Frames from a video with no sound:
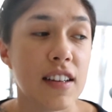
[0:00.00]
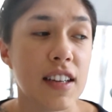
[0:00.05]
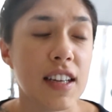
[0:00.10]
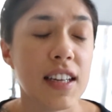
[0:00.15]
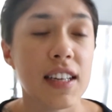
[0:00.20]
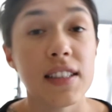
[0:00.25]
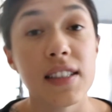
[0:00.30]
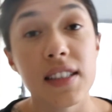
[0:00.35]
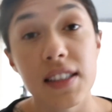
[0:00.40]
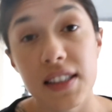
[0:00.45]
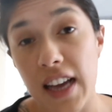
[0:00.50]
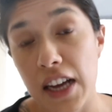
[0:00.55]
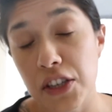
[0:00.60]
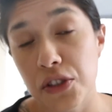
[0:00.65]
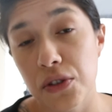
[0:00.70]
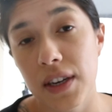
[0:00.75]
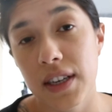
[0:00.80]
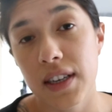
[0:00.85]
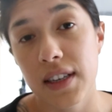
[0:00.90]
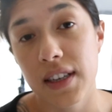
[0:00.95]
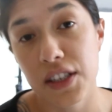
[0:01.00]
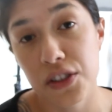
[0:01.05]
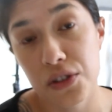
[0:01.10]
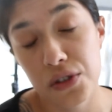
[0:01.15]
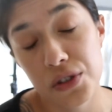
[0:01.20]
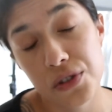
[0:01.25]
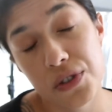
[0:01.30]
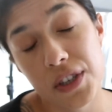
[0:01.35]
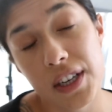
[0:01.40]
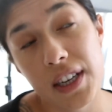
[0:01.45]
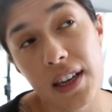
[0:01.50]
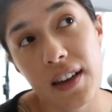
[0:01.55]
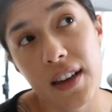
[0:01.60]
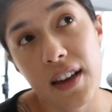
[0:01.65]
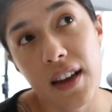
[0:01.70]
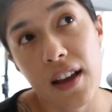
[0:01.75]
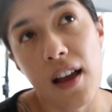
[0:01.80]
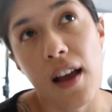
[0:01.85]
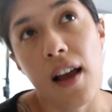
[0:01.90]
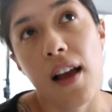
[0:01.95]
it is a saturated industry,
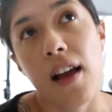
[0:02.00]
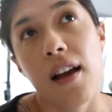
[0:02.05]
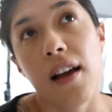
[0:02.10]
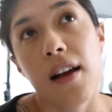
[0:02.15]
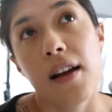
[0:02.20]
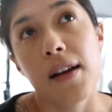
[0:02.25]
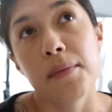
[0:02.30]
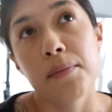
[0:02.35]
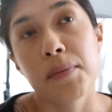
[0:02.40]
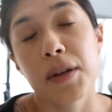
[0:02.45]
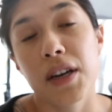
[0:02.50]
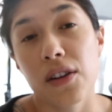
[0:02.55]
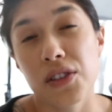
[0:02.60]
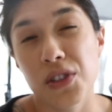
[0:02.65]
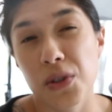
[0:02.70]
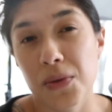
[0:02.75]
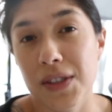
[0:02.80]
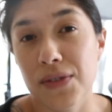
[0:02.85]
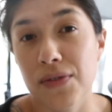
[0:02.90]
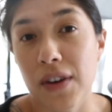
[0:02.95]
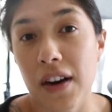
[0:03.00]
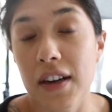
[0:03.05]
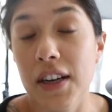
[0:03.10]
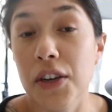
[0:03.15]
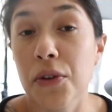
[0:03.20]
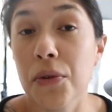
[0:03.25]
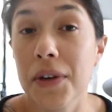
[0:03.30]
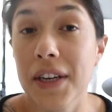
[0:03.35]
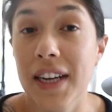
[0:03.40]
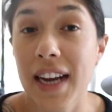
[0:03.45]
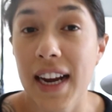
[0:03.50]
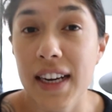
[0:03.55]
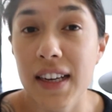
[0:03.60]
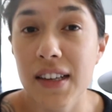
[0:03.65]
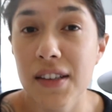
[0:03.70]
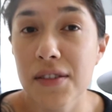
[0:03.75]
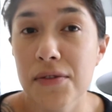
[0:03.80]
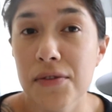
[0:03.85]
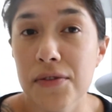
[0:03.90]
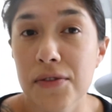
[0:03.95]
but also is very
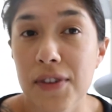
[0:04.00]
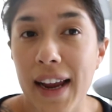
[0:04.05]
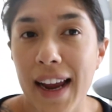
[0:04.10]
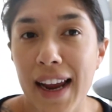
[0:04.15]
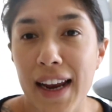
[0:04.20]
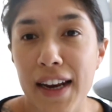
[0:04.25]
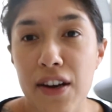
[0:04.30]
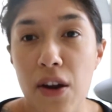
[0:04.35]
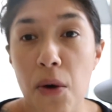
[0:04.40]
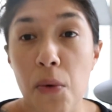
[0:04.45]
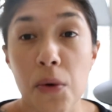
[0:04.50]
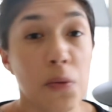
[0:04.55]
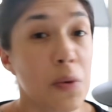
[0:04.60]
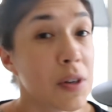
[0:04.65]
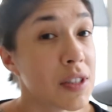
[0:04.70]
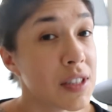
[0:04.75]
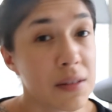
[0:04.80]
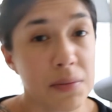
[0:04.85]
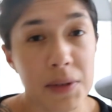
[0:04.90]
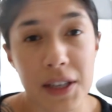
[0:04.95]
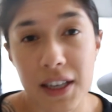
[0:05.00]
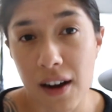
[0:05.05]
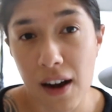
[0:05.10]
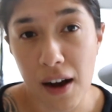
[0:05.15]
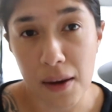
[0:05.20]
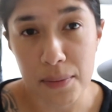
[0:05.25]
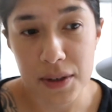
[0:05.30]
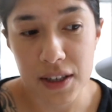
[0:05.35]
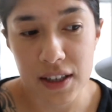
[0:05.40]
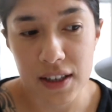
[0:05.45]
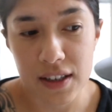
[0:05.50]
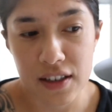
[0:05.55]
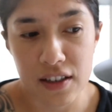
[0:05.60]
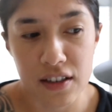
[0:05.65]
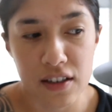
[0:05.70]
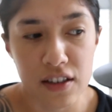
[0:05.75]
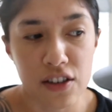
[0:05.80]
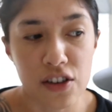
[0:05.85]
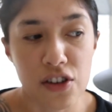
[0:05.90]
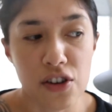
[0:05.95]
creative, and no one wants to be copied.
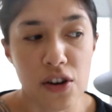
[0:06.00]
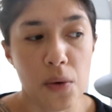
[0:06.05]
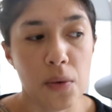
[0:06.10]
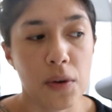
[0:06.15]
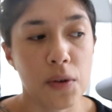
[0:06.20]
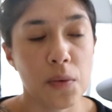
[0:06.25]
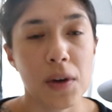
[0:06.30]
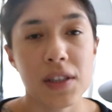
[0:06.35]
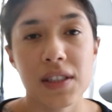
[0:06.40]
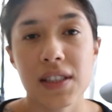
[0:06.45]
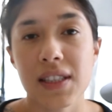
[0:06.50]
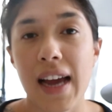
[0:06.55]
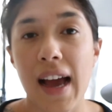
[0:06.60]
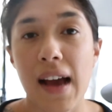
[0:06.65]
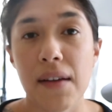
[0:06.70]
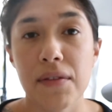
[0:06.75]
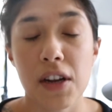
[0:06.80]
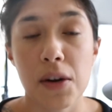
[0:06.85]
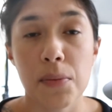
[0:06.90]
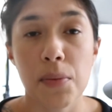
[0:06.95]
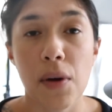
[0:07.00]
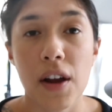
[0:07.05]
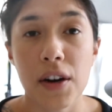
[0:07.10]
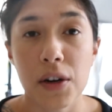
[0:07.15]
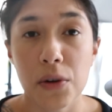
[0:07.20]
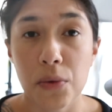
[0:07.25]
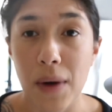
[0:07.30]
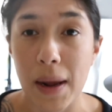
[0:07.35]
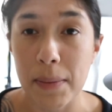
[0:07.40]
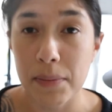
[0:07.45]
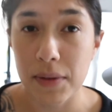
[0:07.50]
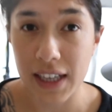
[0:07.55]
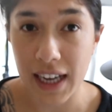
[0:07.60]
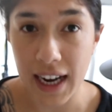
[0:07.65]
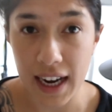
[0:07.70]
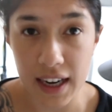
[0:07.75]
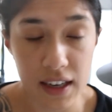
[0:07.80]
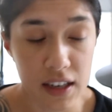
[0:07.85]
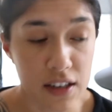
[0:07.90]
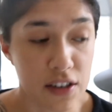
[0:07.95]
No one wants to have their product
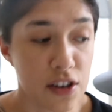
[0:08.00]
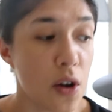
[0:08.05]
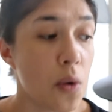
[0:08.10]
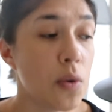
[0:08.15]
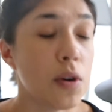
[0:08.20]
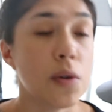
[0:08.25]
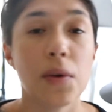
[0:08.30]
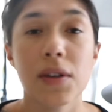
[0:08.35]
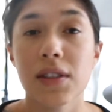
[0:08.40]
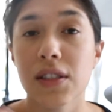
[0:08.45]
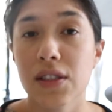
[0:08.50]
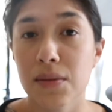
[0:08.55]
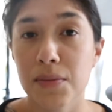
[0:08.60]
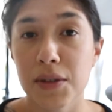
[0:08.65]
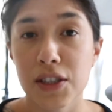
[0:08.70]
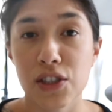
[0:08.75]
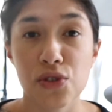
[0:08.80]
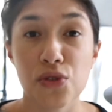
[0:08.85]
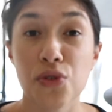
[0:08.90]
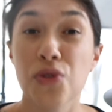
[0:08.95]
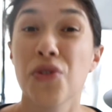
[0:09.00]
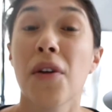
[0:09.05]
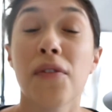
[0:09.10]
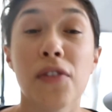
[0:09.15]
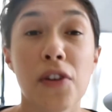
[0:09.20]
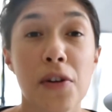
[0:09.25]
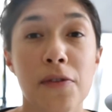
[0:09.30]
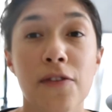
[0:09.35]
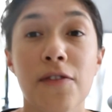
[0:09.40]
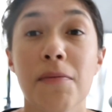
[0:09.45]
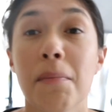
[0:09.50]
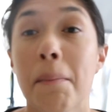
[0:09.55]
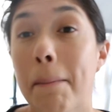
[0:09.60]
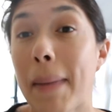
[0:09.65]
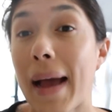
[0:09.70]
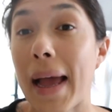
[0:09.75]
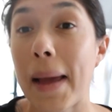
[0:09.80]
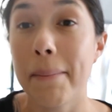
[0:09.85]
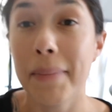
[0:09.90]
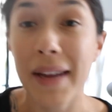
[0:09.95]
replicated. No one wants to be screwed over
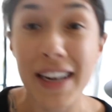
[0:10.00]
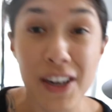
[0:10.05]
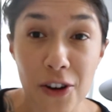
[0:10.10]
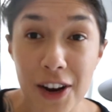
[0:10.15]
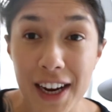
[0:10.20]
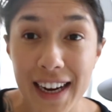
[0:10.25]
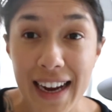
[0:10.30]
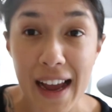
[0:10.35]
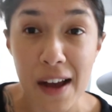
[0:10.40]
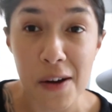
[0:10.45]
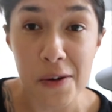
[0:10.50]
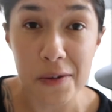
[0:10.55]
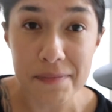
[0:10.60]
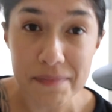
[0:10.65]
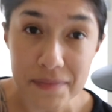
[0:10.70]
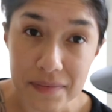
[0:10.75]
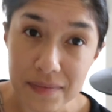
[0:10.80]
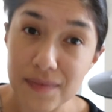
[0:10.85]
by a bigger account,